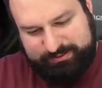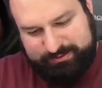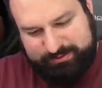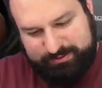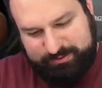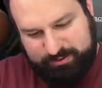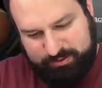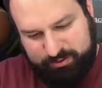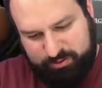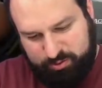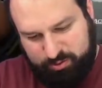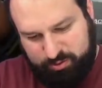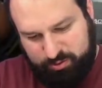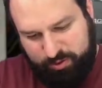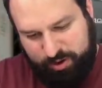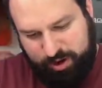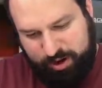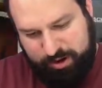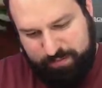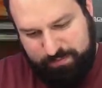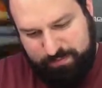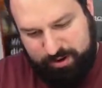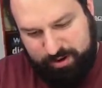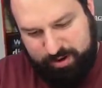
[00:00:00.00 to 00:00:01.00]

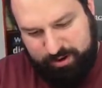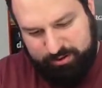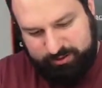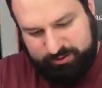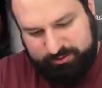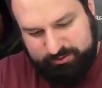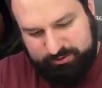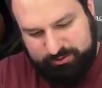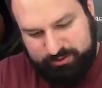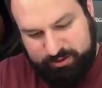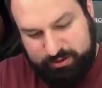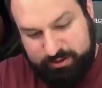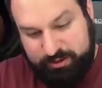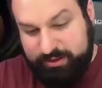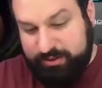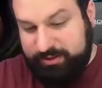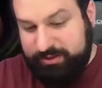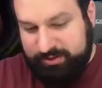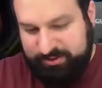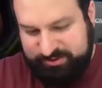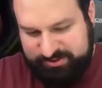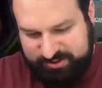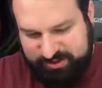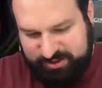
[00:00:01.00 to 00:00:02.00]
Greymon.
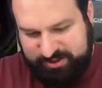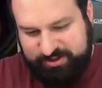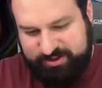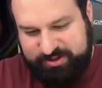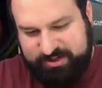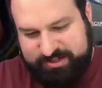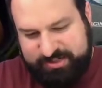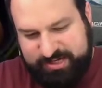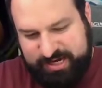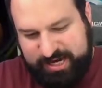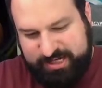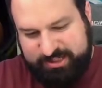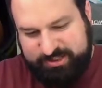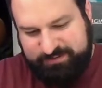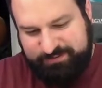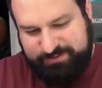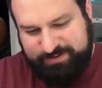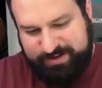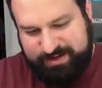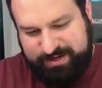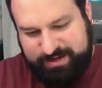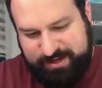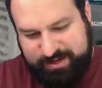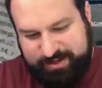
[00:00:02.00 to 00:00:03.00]
There's another Catastrophe
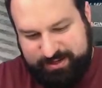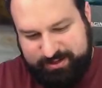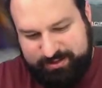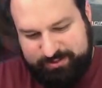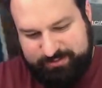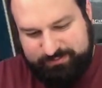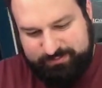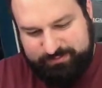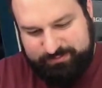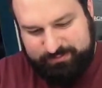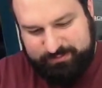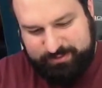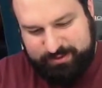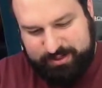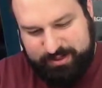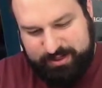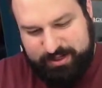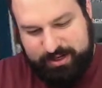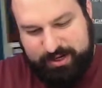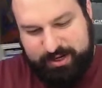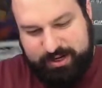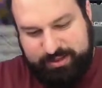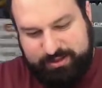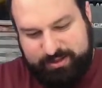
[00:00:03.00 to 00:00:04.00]
Cannon.
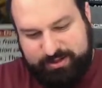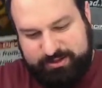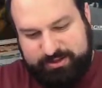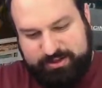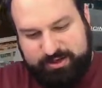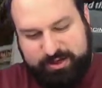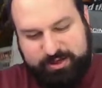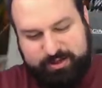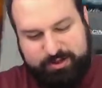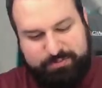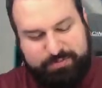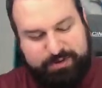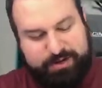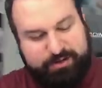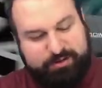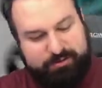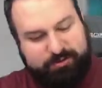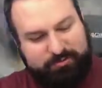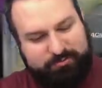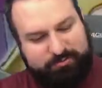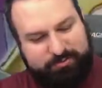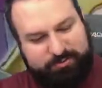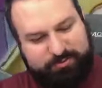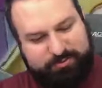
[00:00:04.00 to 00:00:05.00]
And there's another Metal
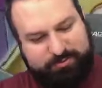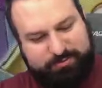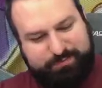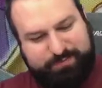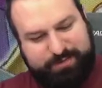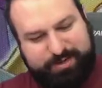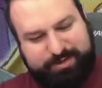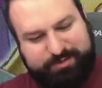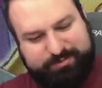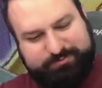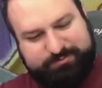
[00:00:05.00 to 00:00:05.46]
Garurumon.